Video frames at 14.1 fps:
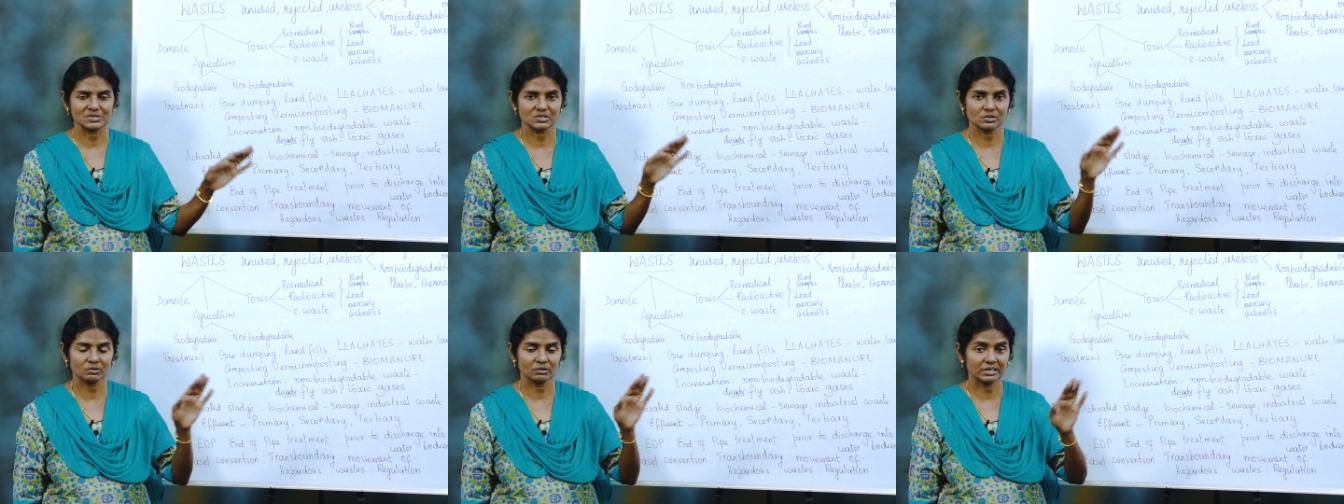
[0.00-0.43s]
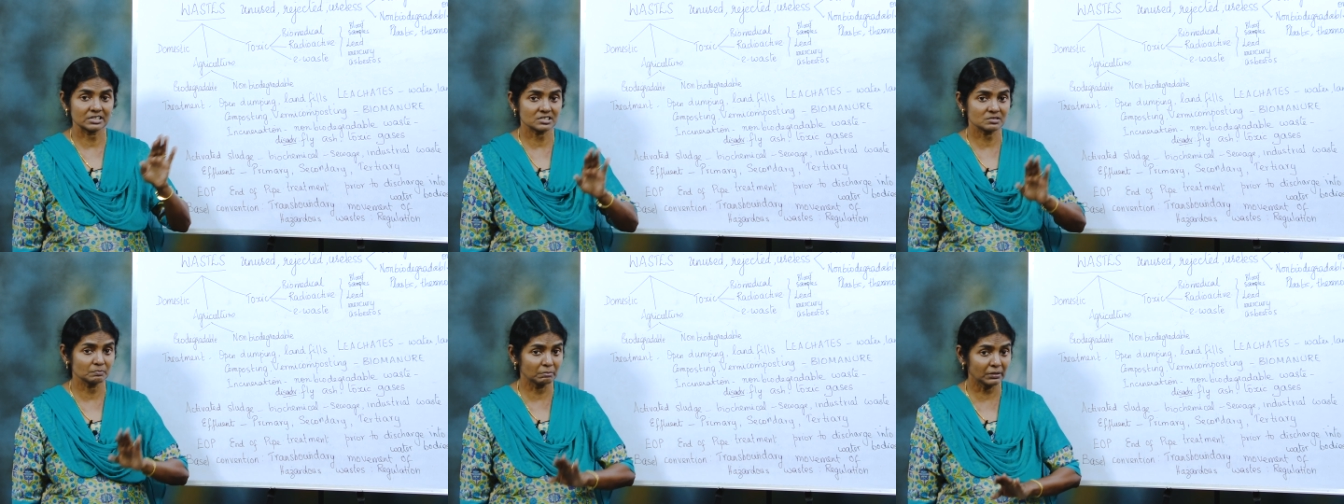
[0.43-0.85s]
So it
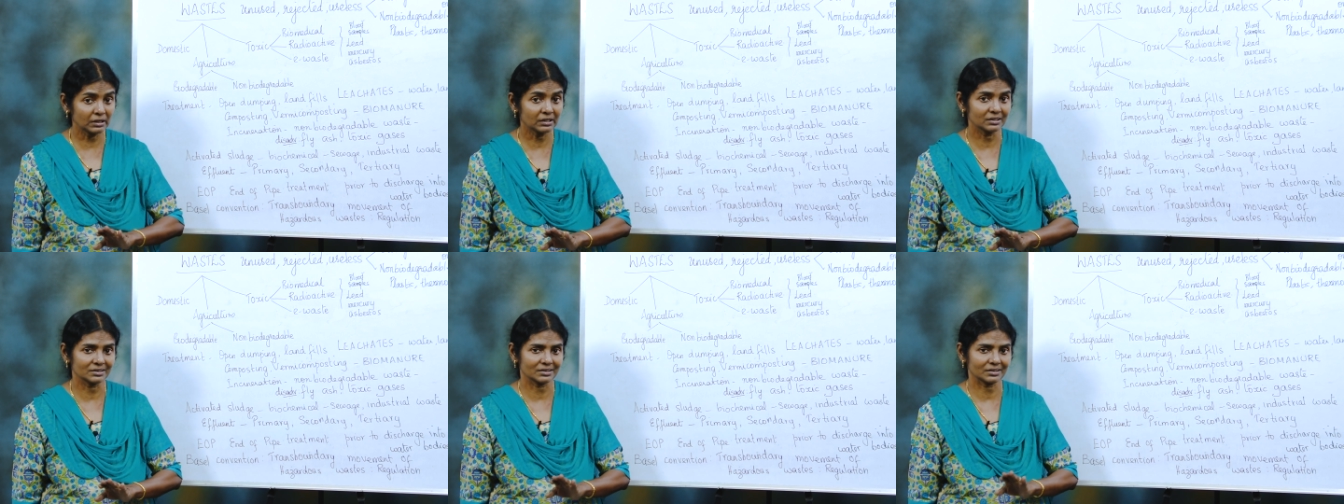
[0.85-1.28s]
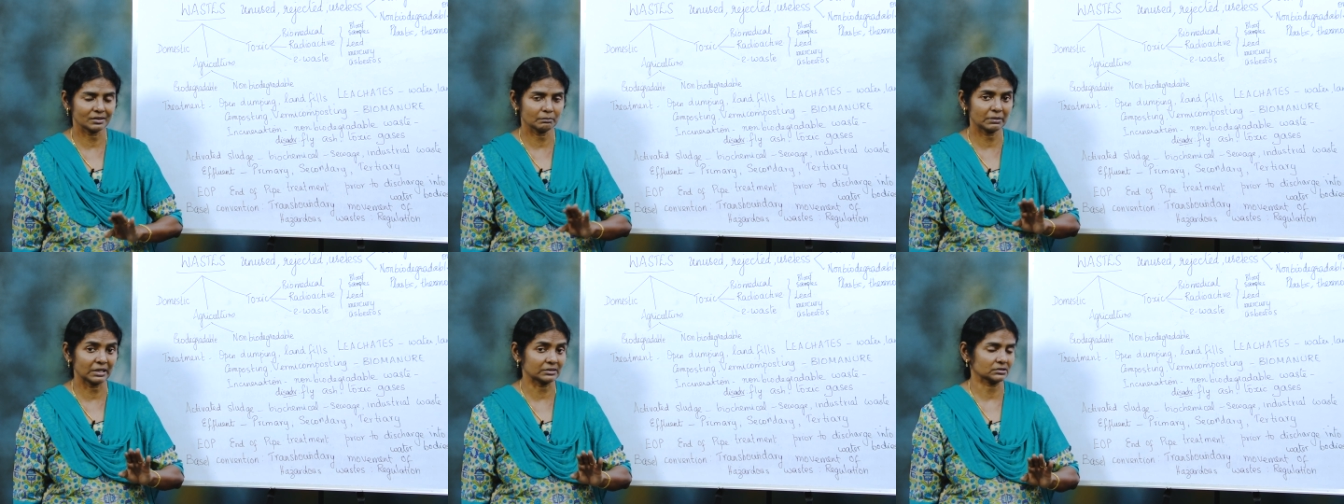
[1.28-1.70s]
is burnt
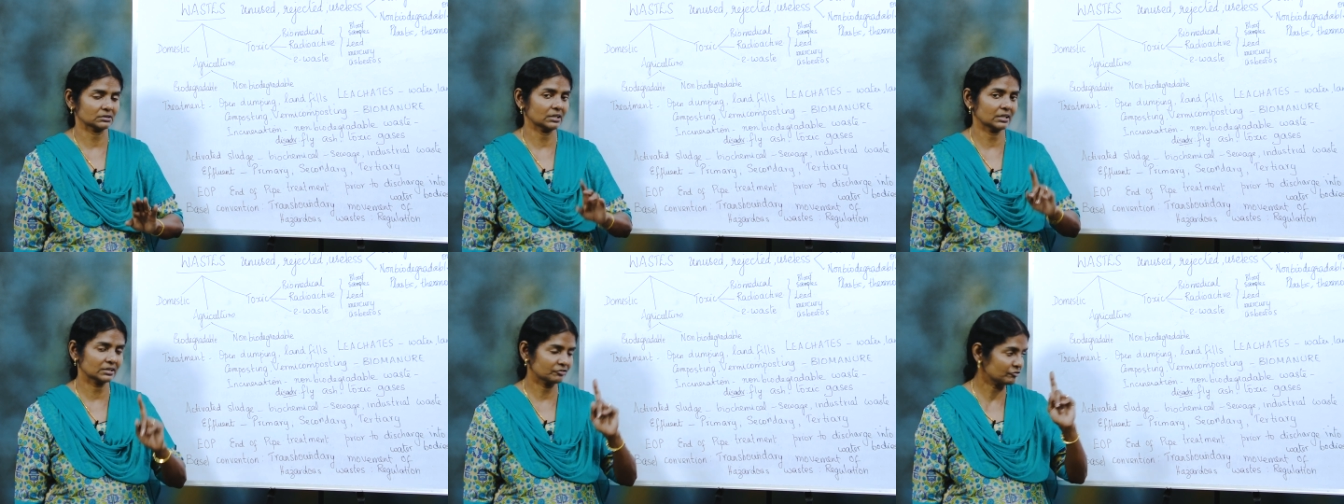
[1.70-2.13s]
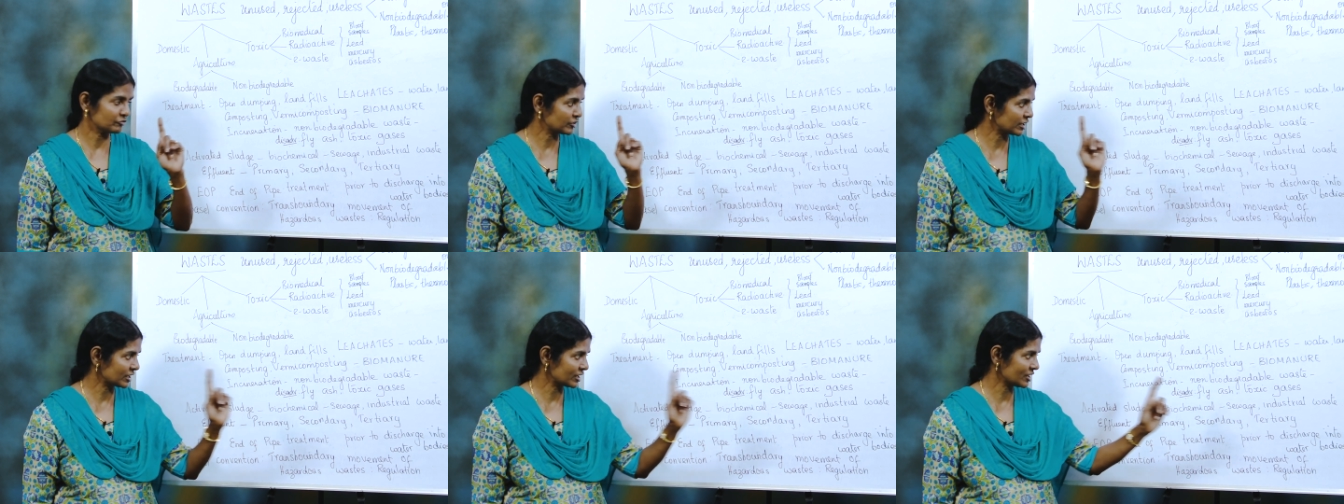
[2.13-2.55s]
but at
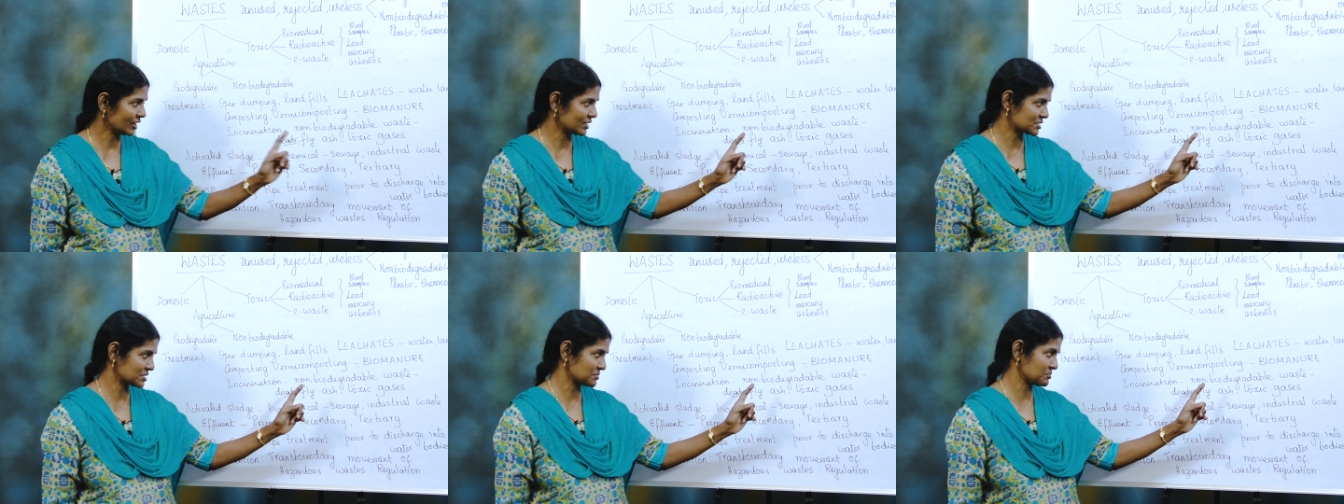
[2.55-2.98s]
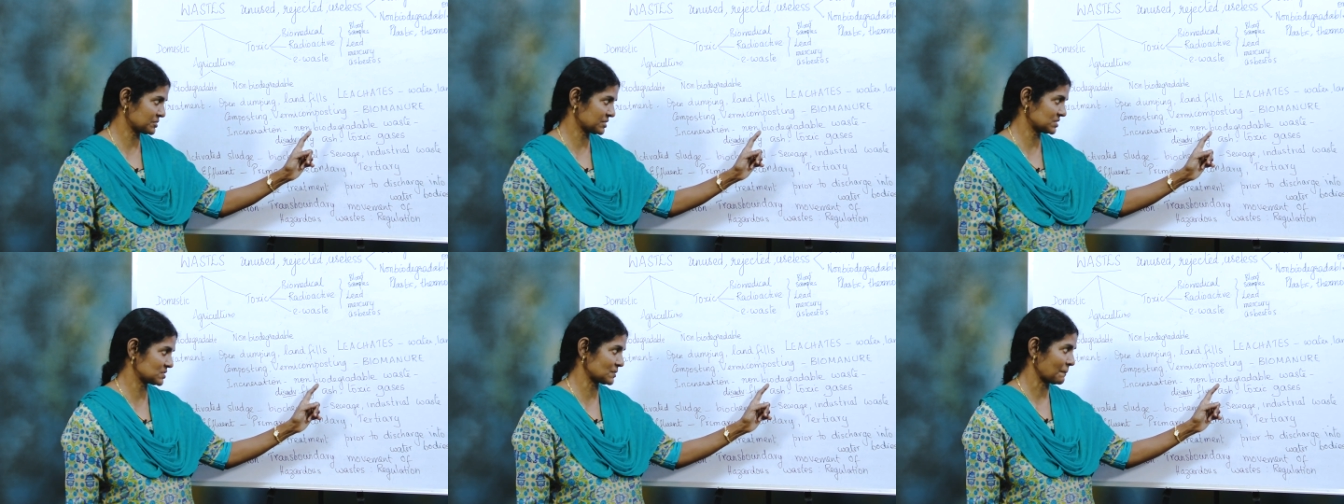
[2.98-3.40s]
very high
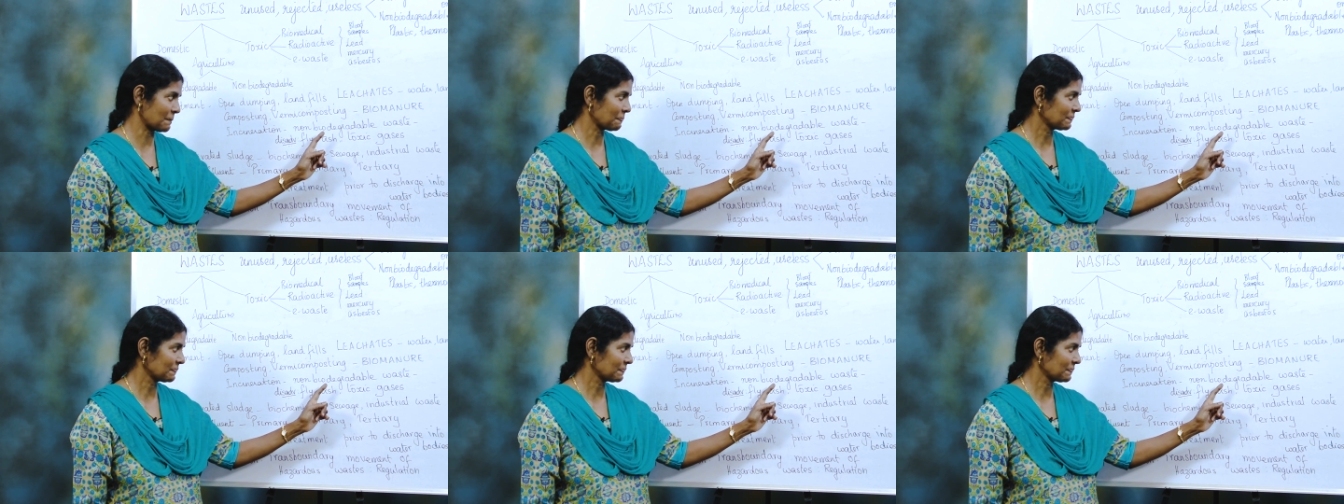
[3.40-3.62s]
temperature